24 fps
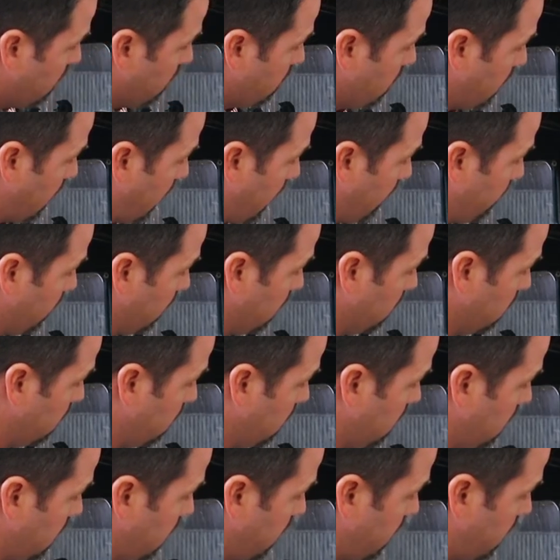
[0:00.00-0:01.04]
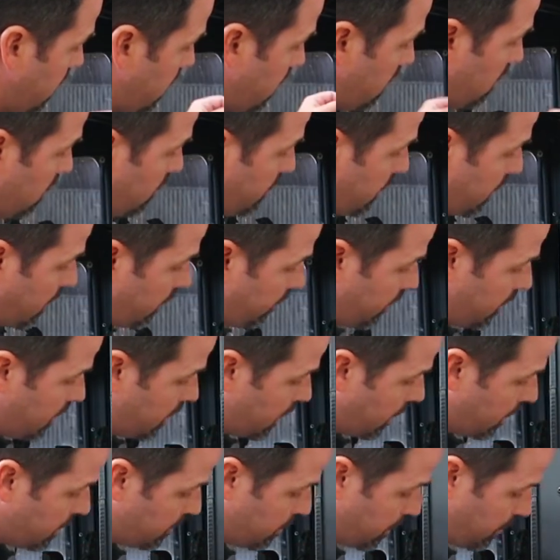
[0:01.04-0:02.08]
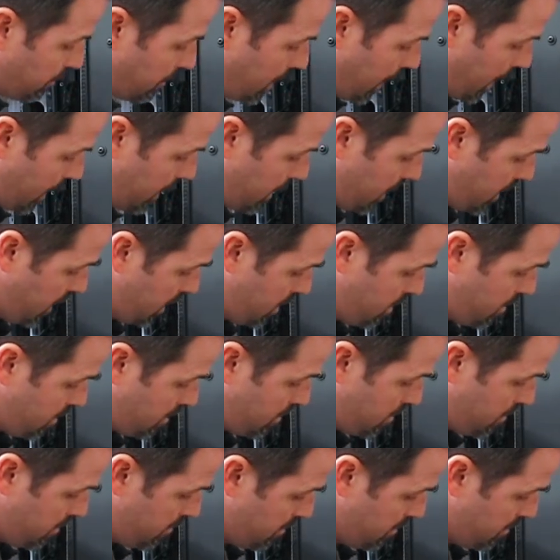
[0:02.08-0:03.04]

We're going to have a little bit of adjustment back here.